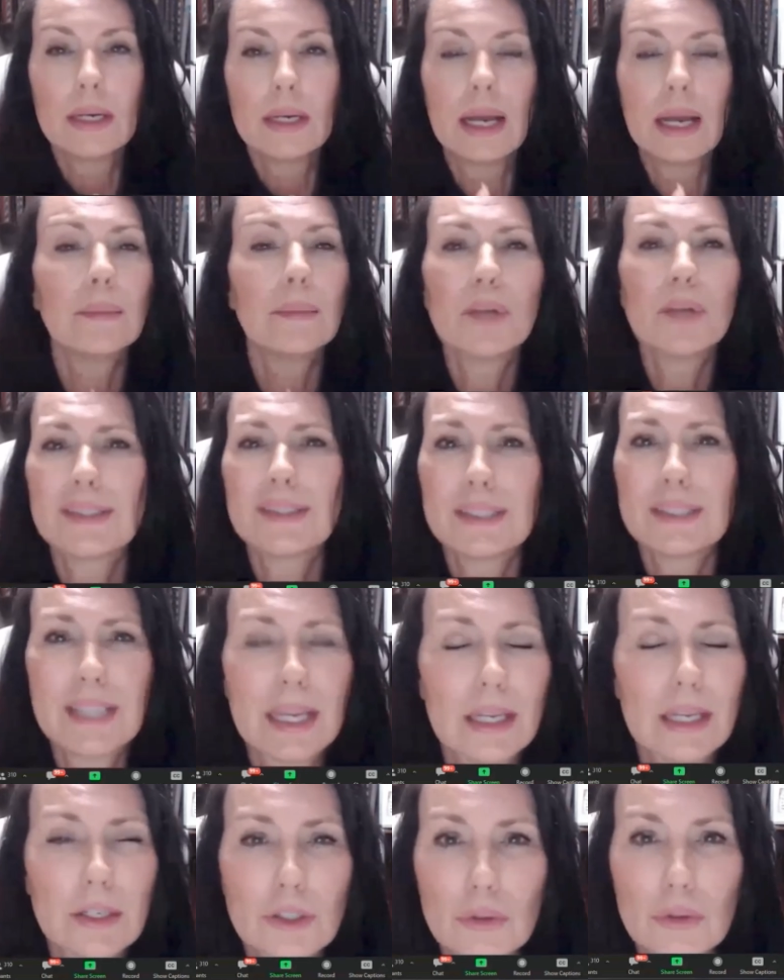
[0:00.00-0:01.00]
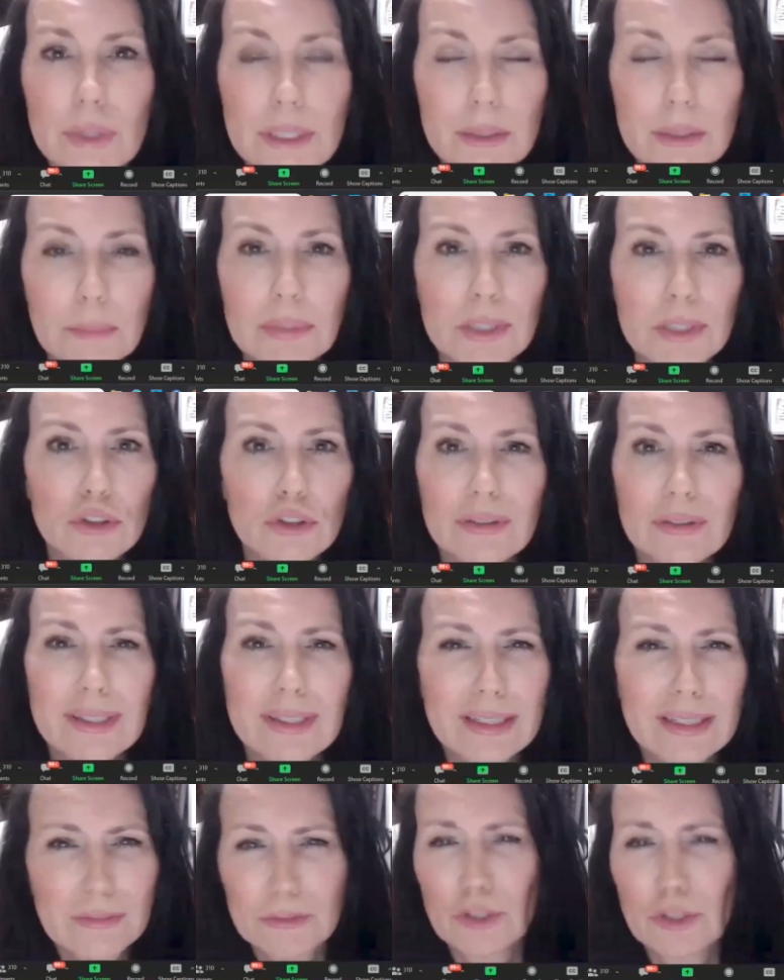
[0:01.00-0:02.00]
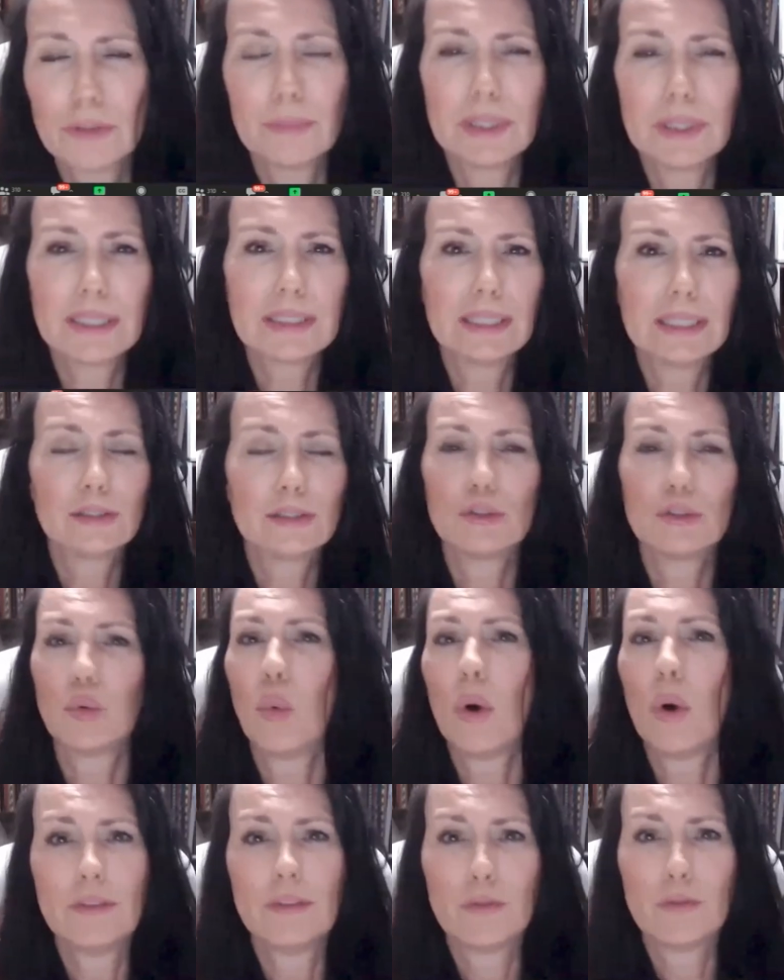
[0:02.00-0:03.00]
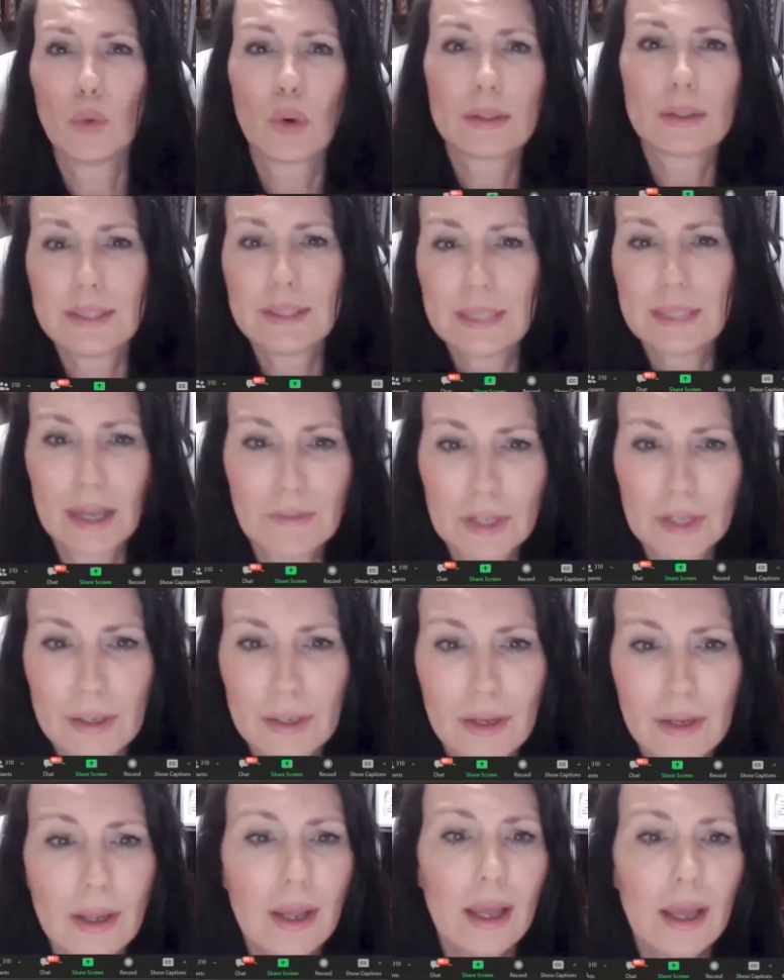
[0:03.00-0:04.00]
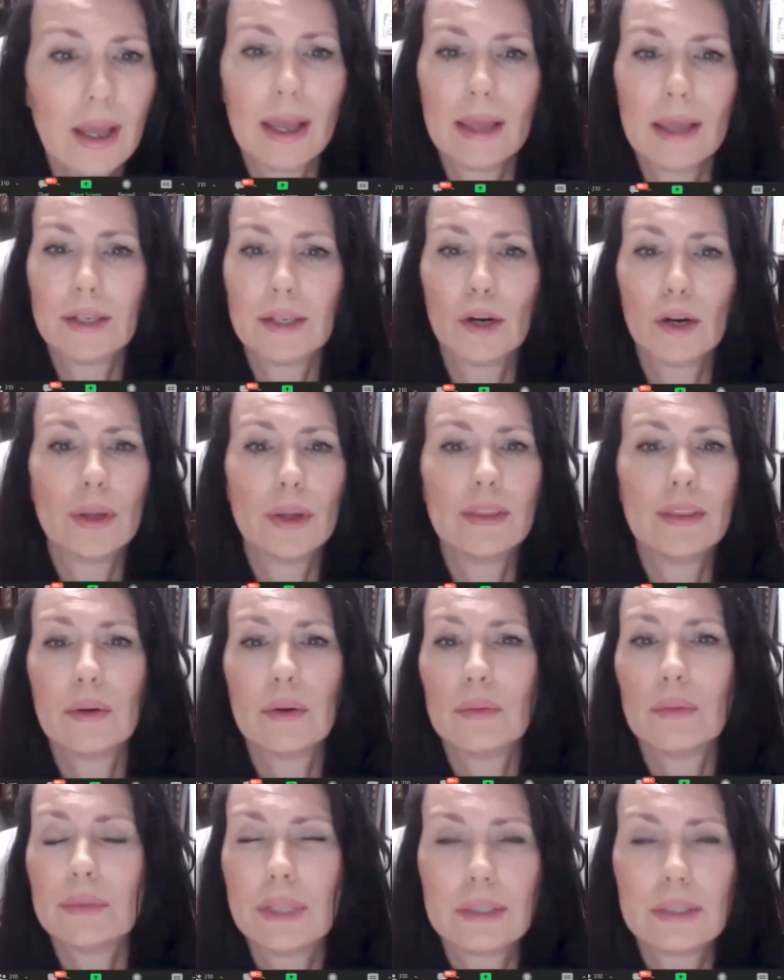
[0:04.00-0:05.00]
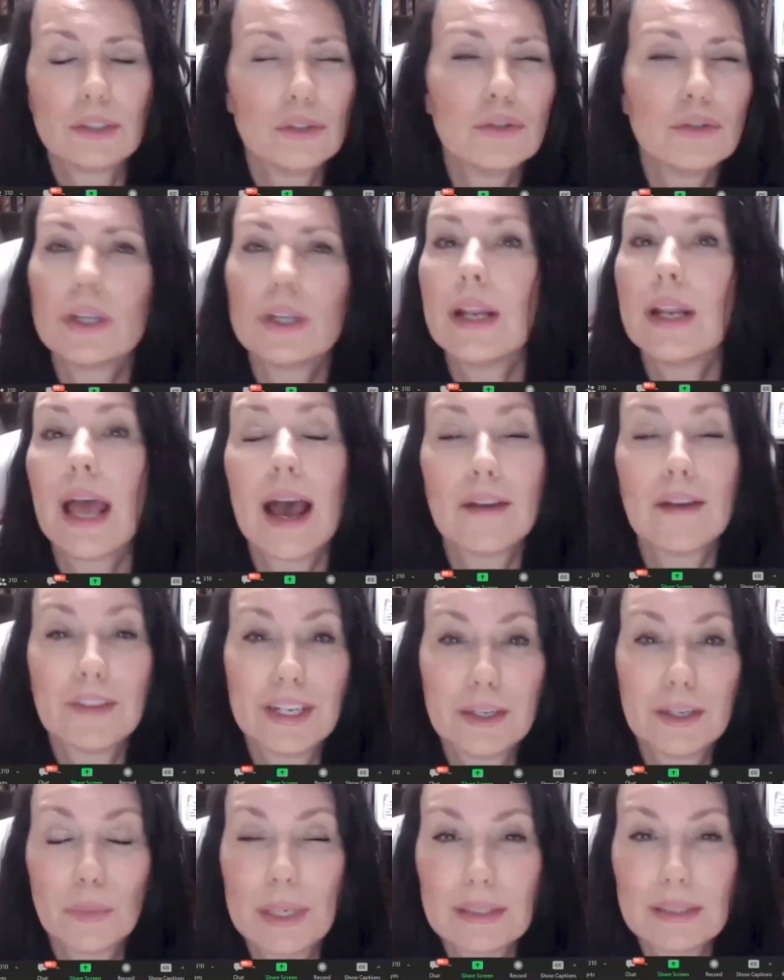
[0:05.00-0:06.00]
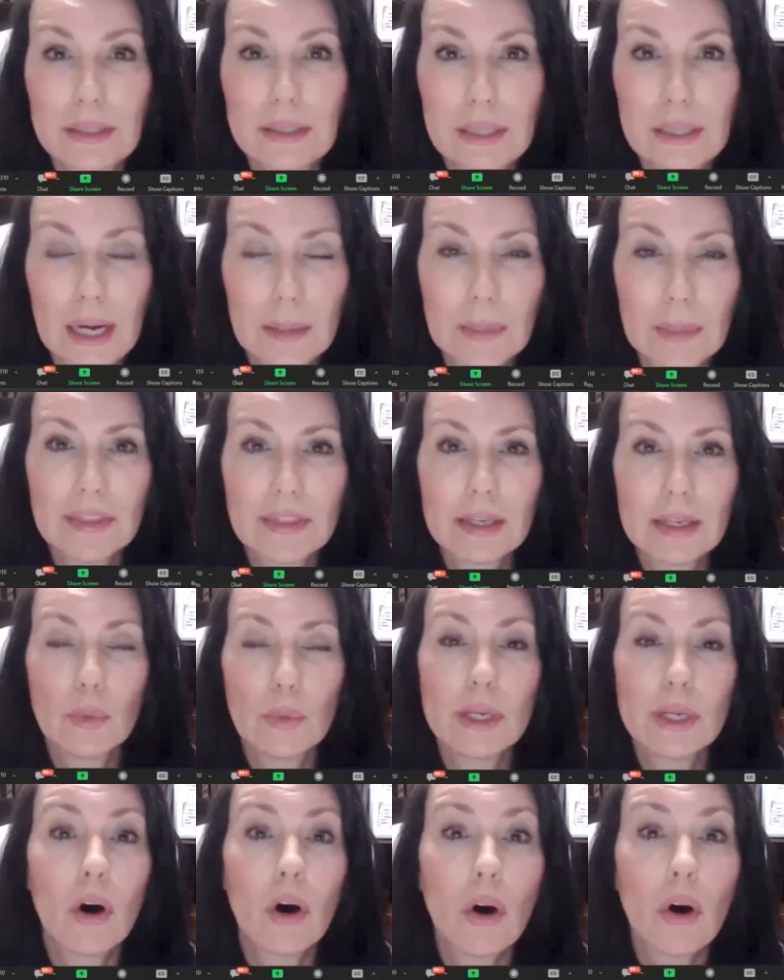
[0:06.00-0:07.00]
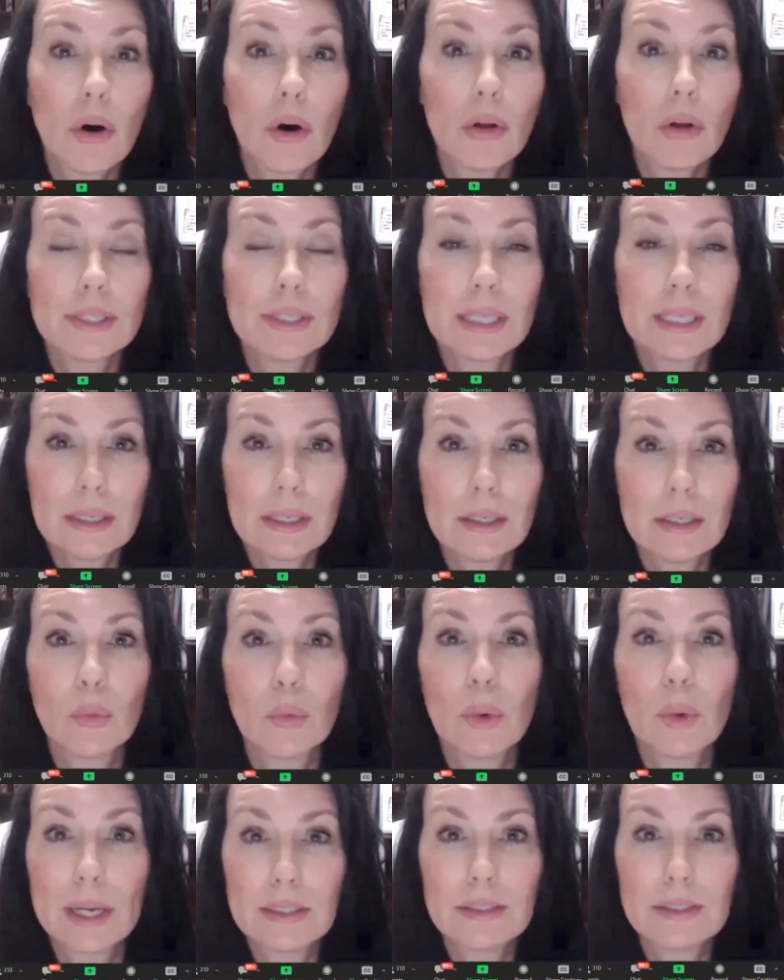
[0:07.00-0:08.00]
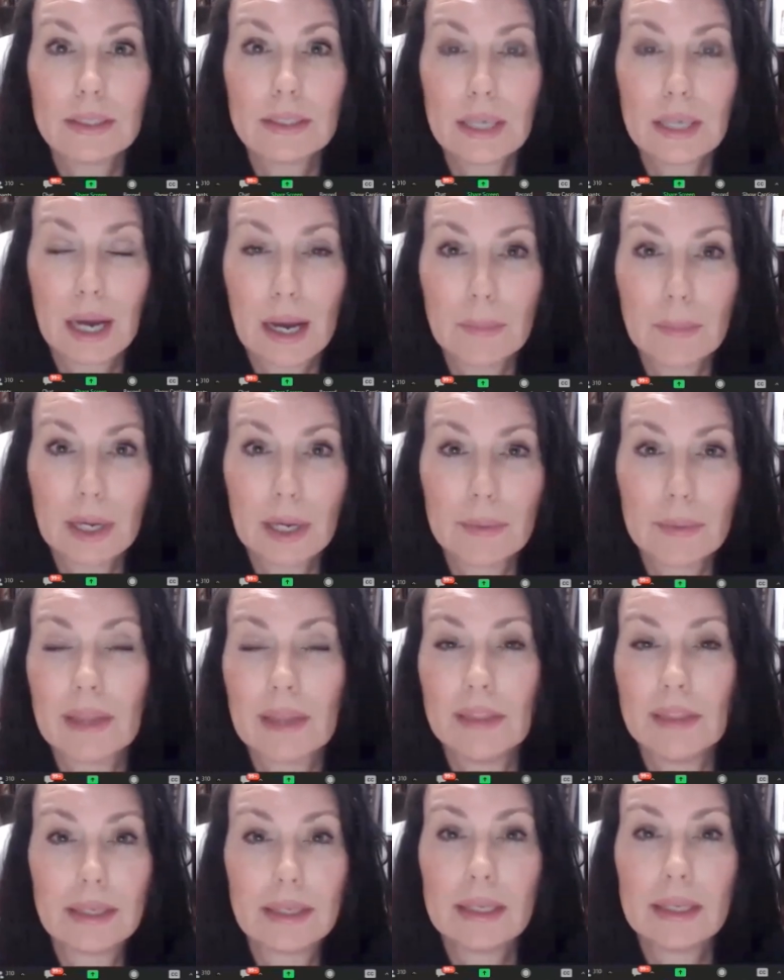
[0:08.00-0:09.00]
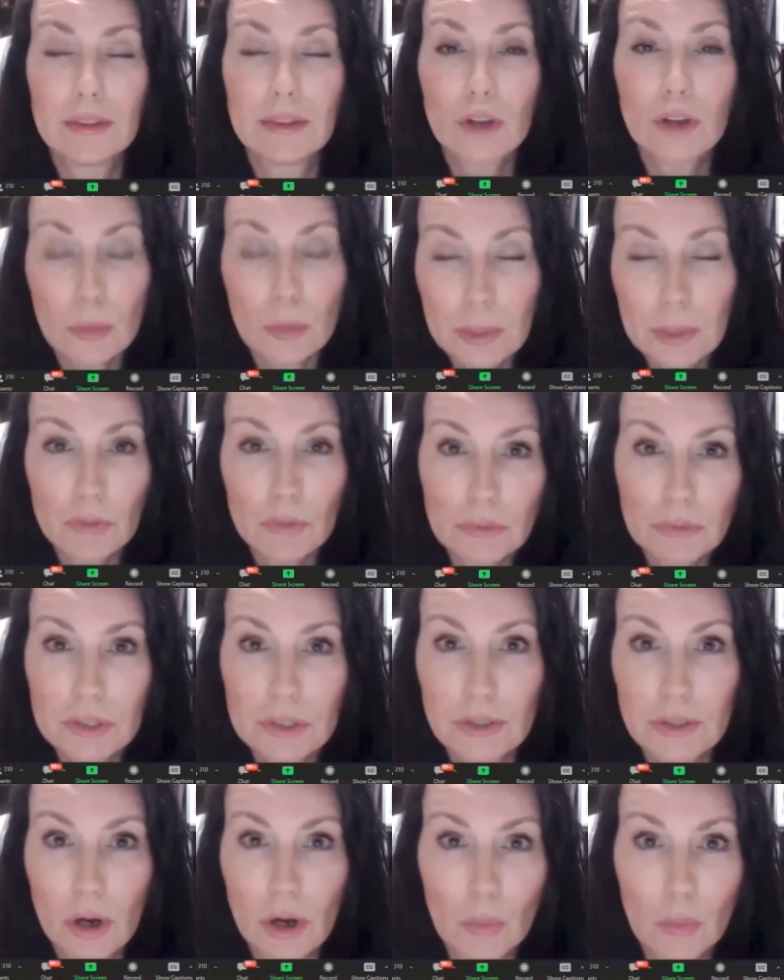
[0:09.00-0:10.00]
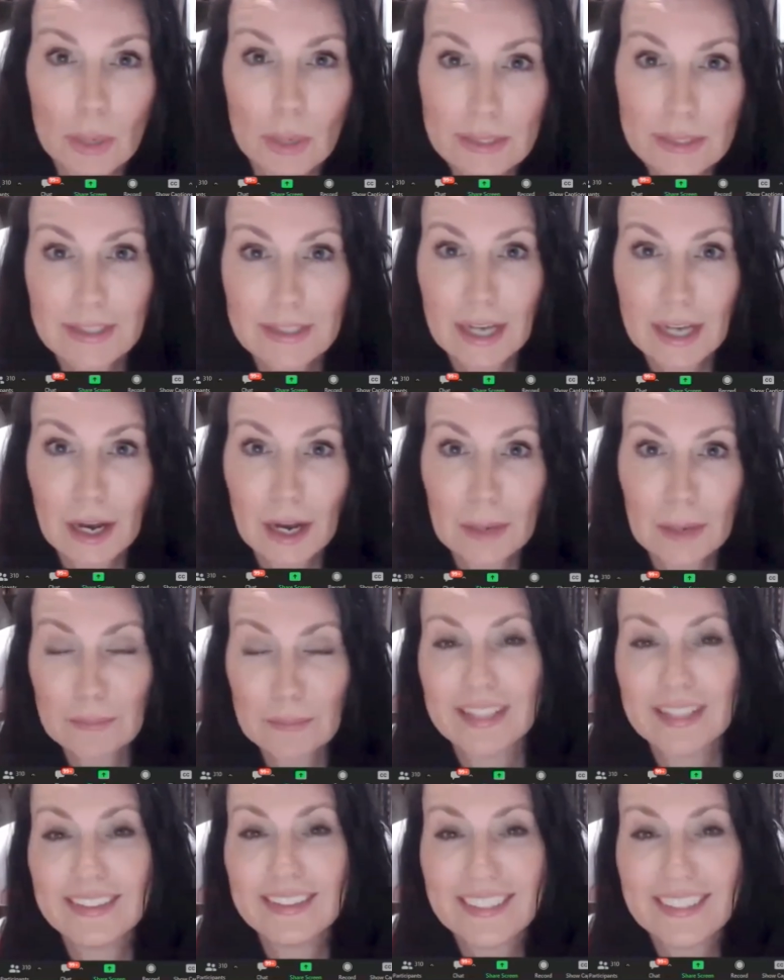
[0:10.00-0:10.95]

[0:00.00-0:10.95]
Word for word: Now, I'm not saying you need to build your Live Good business 24/7, you know, and that you shouldn't have any wasted time. I think we all need wasted time. I think Keith Urban wrote the song Wasted Time.